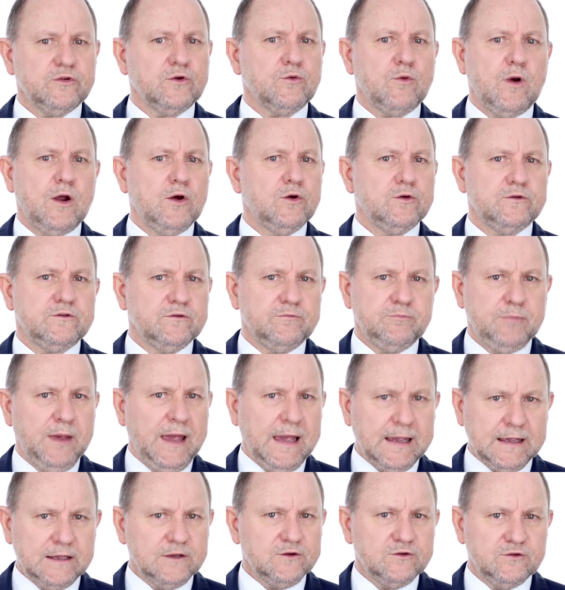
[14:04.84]
and rows of
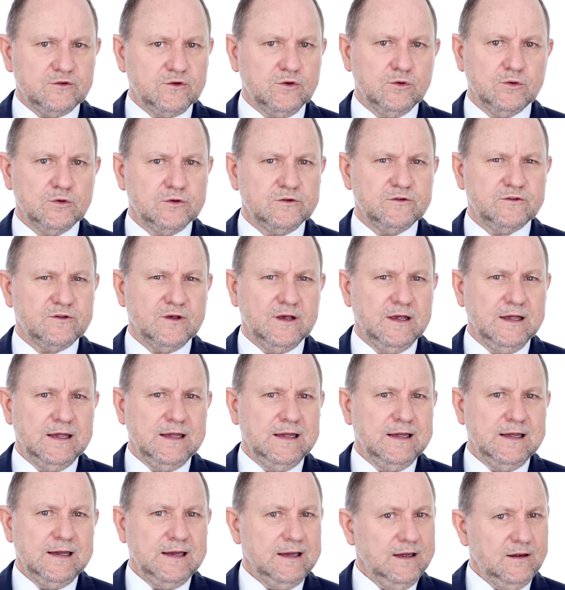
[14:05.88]
packaged goods
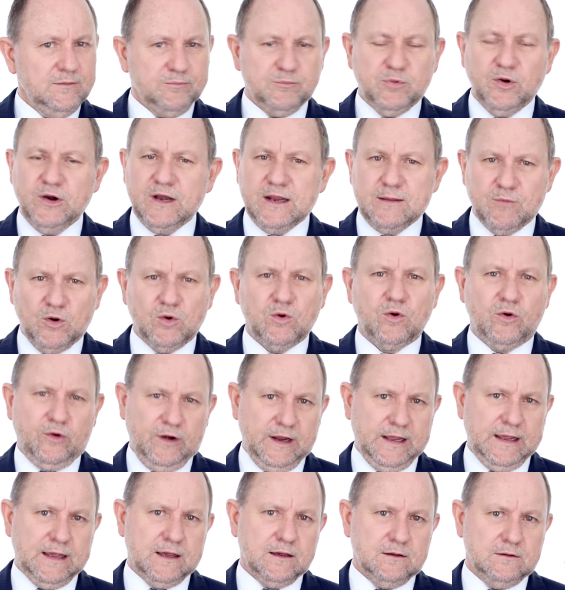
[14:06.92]
are pretty
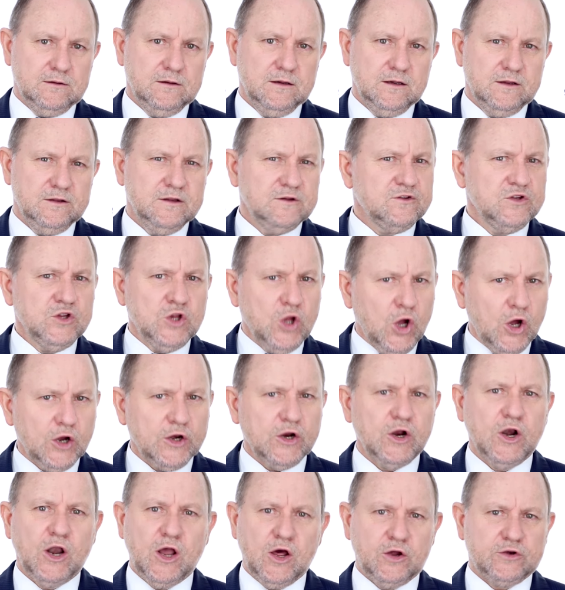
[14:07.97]
boring. There's not
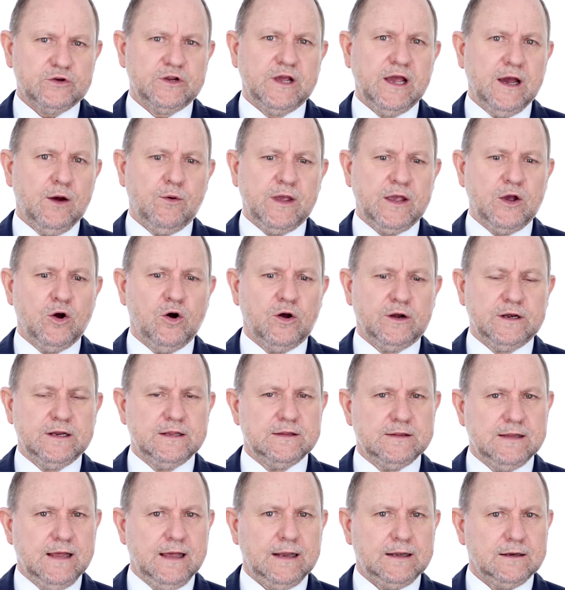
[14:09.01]
a lot going on
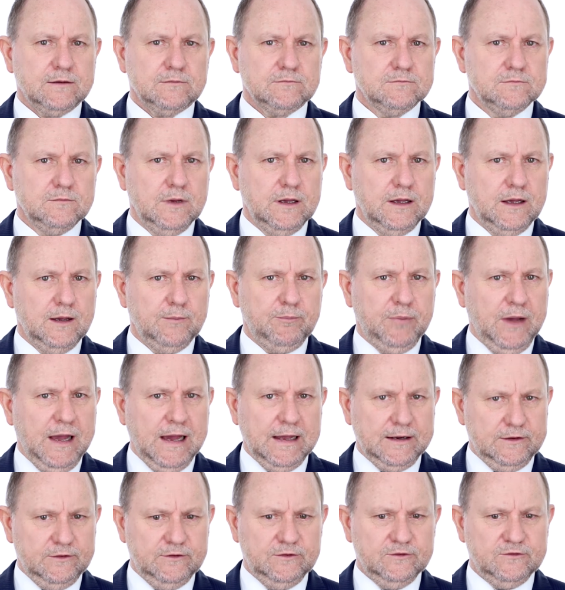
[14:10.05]
in that
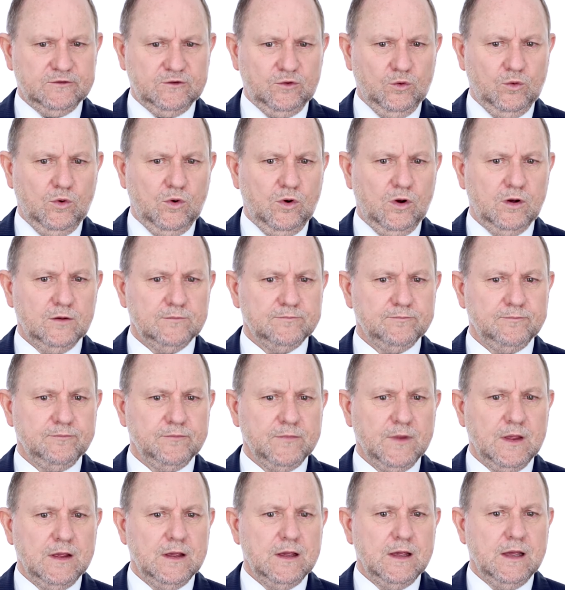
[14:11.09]
part of the store.
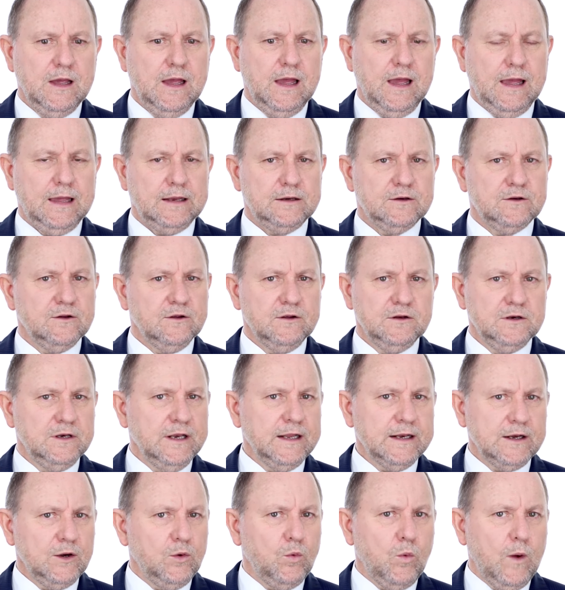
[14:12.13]
And
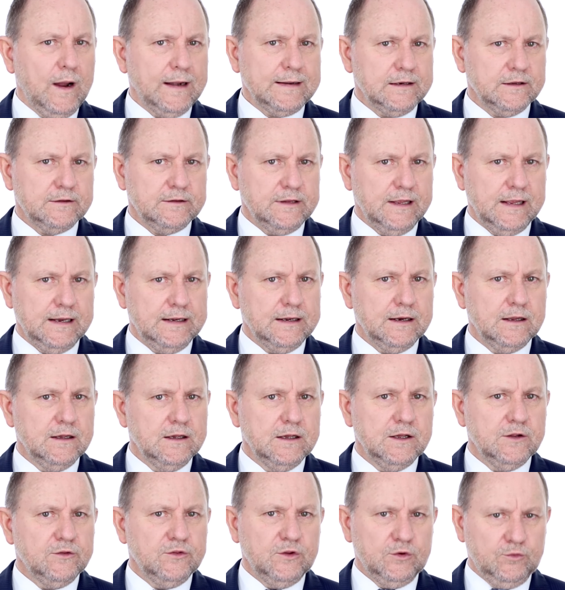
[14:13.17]
little wonder then
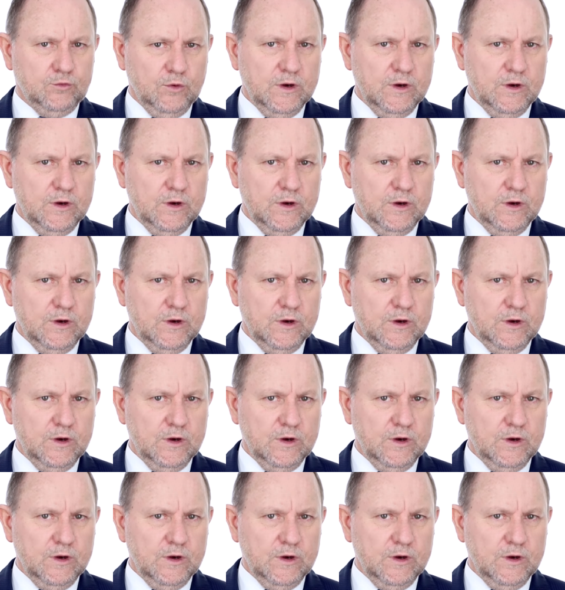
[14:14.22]
that